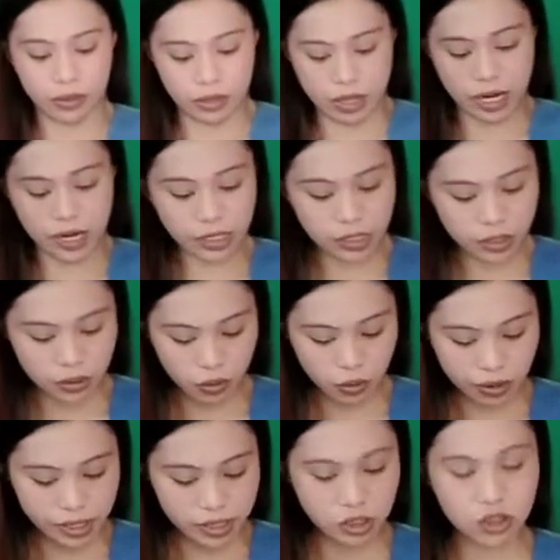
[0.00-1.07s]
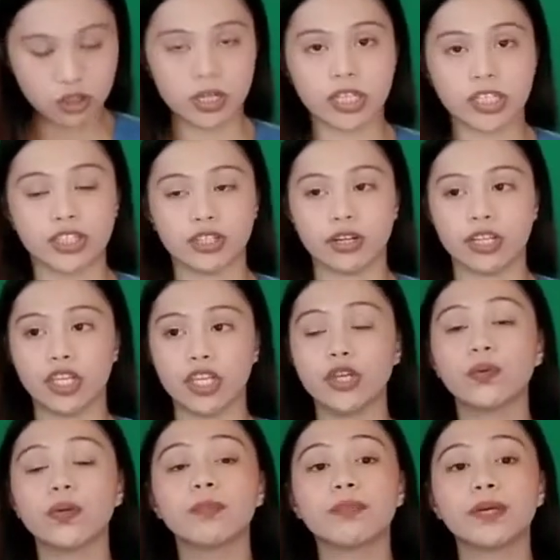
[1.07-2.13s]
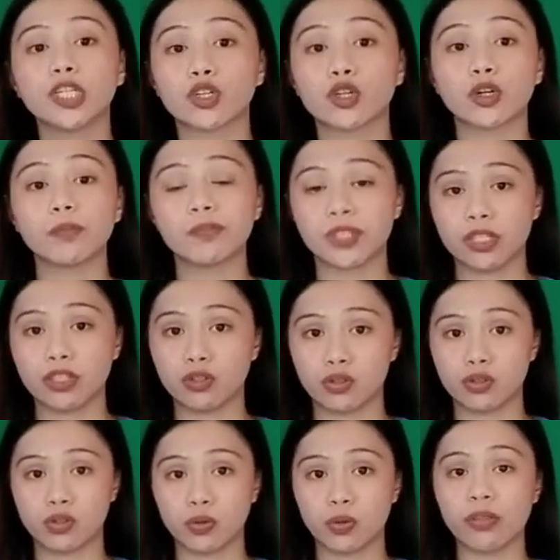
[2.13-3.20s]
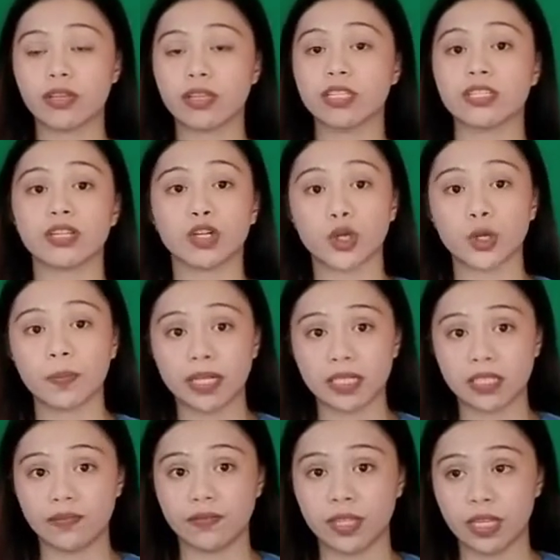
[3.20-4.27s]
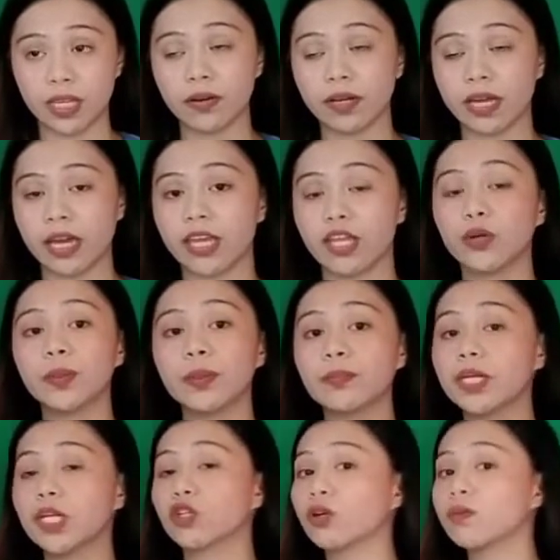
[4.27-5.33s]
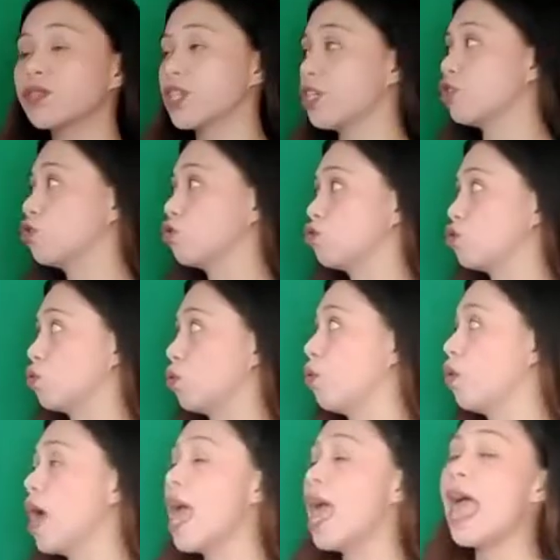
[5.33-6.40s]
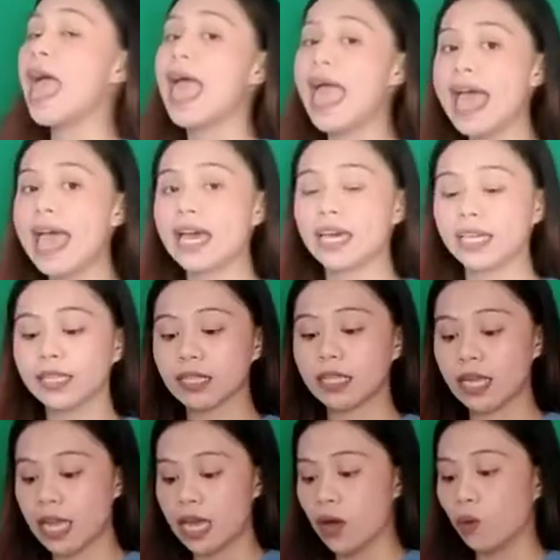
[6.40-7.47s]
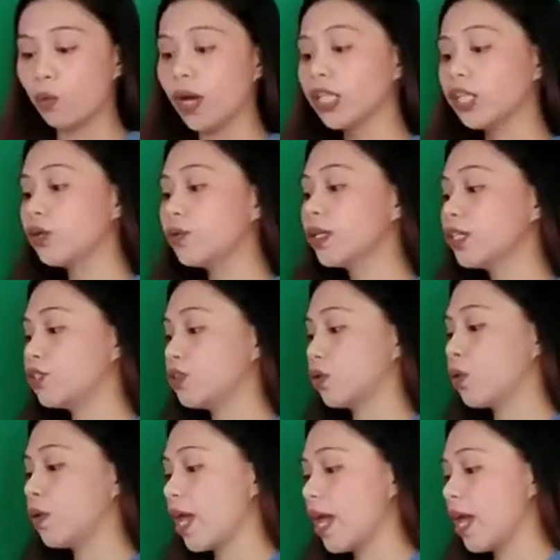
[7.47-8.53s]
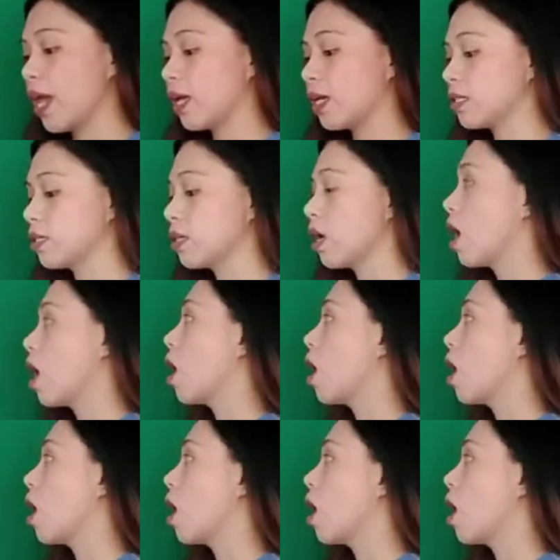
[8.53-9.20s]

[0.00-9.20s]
here's your instruction. You will be grouped into 2. This is a group activity, okay? You will be grouped into 2 and what you will do is